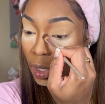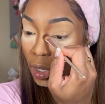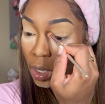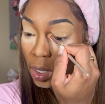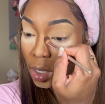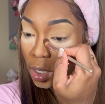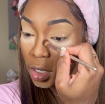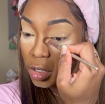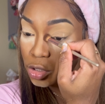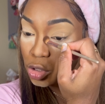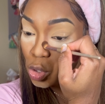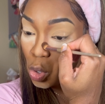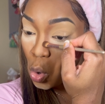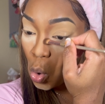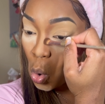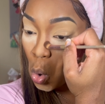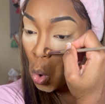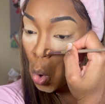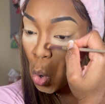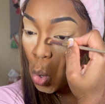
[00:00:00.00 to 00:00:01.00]
because the
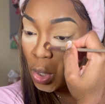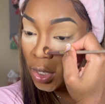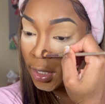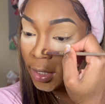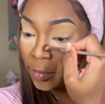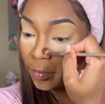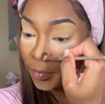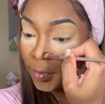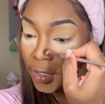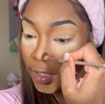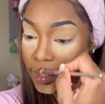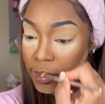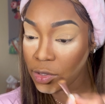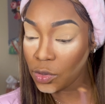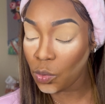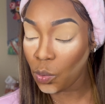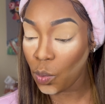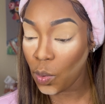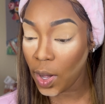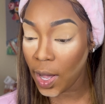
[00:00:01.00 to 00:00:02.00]
only
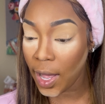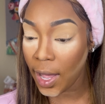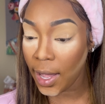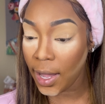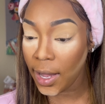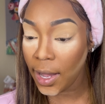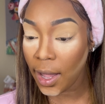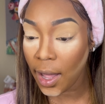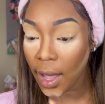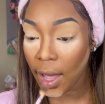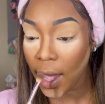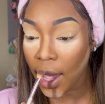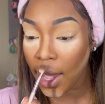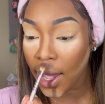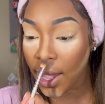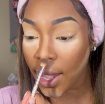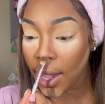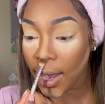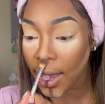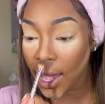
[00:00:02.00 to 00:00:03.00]
reason why
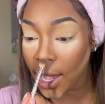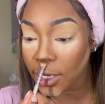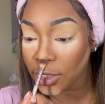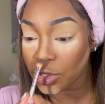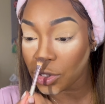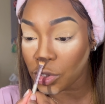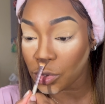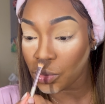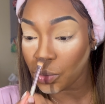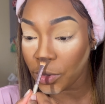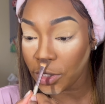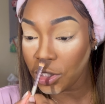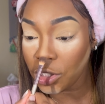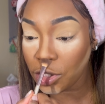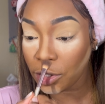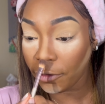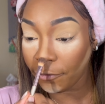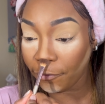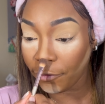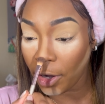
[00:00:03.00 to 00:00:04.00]
I had to switch
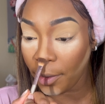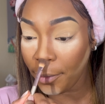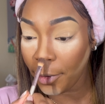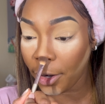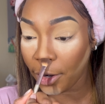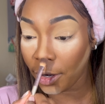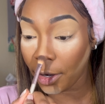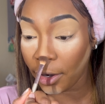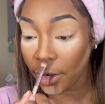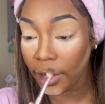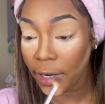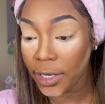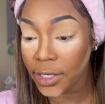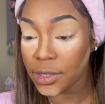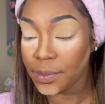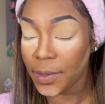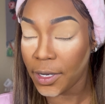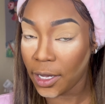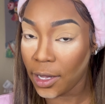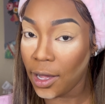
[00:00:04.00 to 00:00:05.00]
from her is
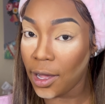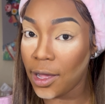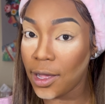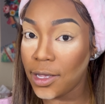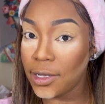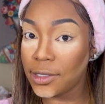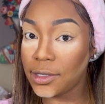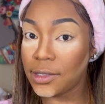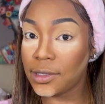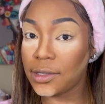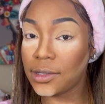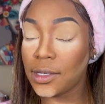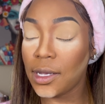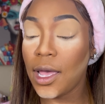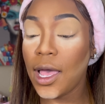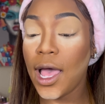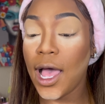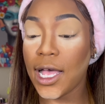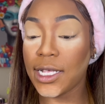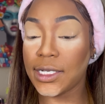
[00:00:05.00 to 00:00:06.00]
because,
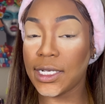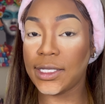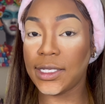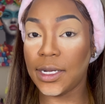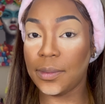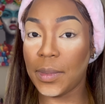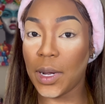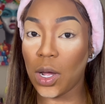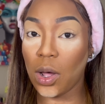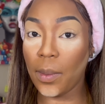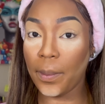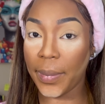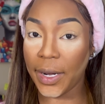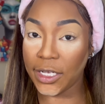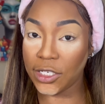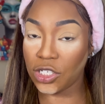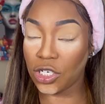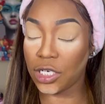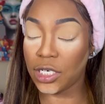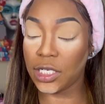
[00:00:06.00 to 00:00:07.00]
as I said, my
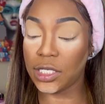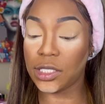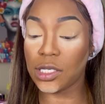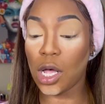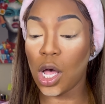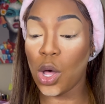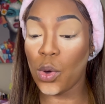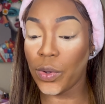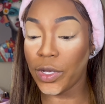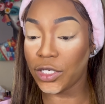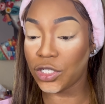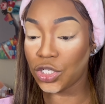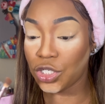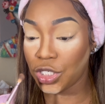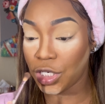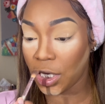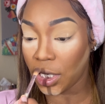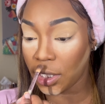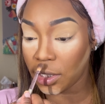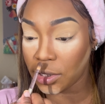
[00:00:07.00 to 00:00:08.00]
complexion is always
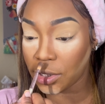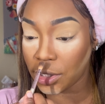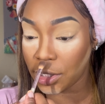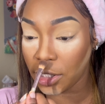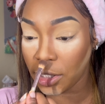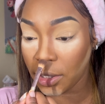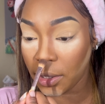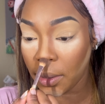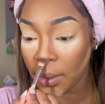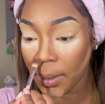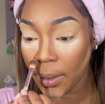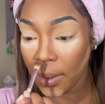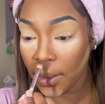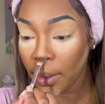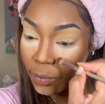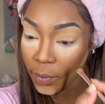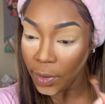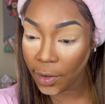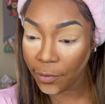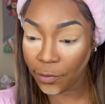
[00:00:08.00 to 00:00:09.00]
changing.
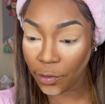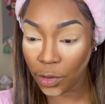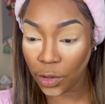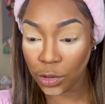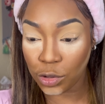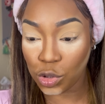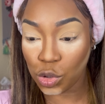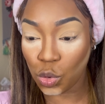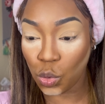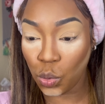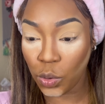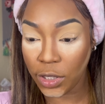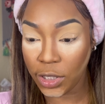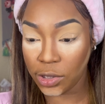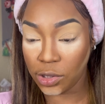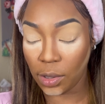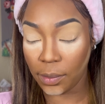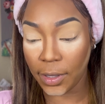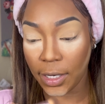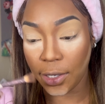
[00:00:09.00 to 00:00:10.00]
we have to go squeeze
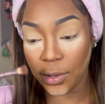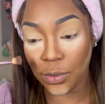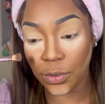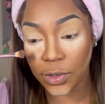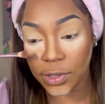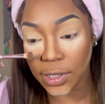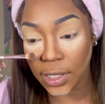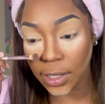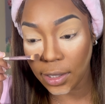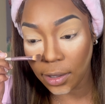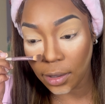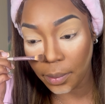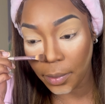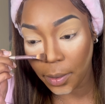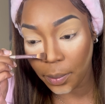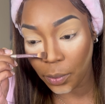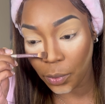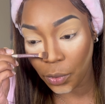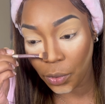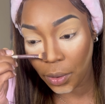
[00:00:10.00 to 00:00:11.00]
up that nose a little
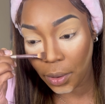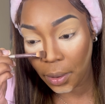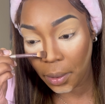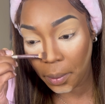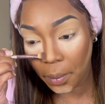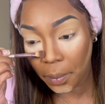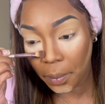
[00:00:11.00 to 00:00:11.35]
bit more.